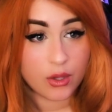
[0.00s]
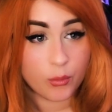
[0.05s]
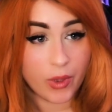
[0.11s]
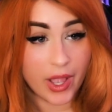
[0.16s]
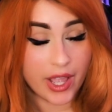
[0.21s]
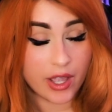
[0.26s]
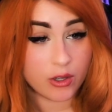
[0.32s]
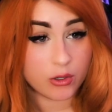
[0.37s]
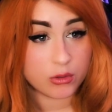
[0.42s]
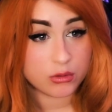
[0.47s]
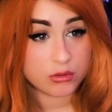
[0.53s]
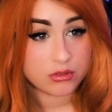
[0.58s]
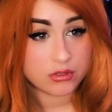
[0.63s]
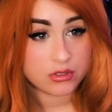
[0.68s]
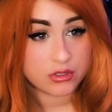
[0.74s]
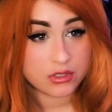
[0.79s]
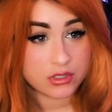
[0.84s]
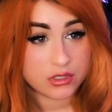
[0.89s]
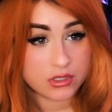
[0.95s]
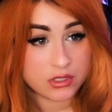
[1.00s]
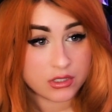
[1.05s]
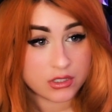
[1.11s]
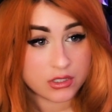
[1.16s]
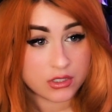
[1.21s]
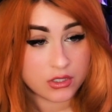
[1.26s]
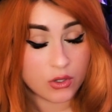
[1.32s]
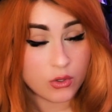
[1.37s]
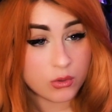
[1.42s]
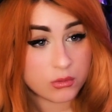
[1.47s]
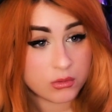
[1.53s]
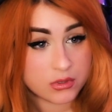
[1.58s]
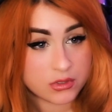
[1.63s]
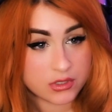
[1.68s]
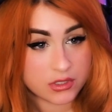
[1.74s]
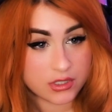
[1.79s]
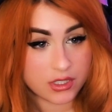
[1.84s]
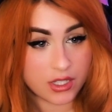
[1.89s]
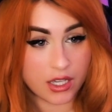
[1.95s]
Wow. Oh
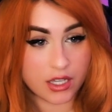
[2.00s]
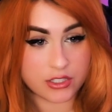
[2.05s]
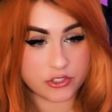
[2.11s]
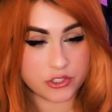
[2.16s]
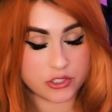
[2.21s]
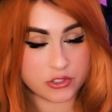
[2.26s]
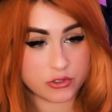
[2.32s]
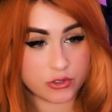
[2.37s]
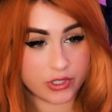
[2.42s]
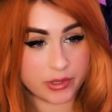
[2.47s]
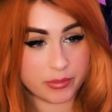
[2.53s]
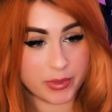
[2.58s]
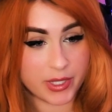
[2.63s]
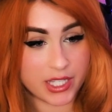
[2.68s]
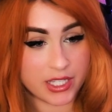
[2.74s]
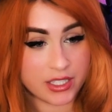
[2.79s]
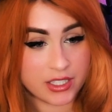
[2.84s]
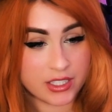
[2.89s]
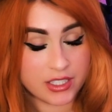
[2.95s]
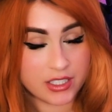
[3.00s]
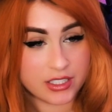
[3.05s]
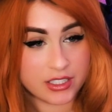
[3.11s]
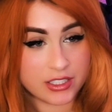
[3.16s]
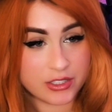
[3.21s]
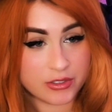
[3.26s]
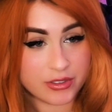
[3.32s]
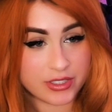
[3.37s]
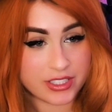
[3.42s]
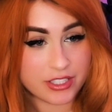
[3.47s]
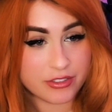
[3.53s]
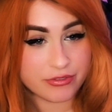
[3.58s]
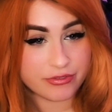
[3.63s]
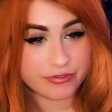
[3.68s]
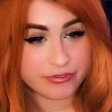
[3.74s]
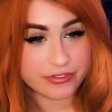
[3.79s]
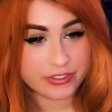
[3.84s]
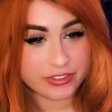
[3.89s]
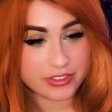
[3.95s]
gosh, that's creepy. What the f—
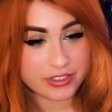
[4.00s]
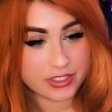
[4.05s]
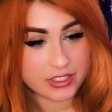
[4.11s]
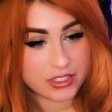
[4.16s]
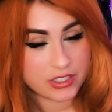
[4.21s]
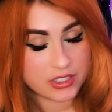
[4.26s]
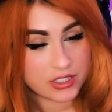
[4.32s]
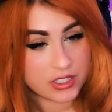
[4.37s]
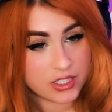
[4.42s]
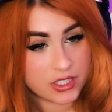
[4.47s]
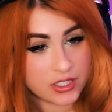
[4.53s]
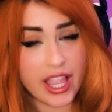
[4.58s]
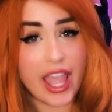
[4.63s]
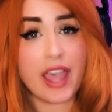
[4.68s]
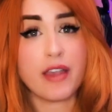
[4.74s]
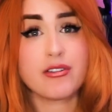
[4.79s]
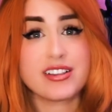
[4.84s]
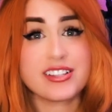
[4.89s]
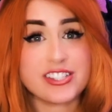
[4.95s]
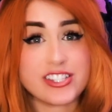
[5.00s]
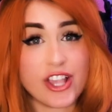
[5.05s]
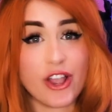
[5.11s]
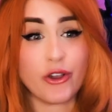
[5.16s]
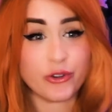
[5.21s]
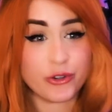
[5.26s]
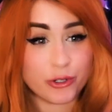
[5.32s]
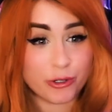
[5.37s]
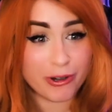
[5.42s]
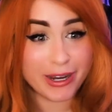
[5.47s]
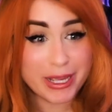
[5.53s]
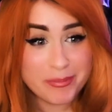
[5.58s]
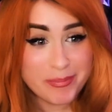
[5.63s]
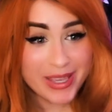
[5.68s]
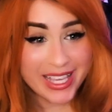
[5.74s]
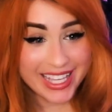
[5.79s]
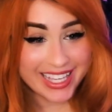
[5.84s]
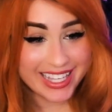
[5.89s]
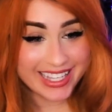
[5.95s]
that was so
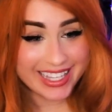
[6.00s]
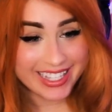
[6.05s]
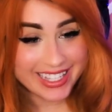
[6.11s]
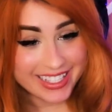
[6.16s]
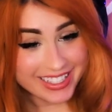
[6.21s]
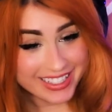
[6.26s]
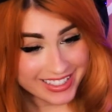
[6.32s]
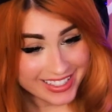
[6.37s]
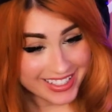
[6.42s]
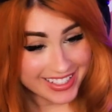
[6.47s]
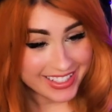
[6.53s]
creepy!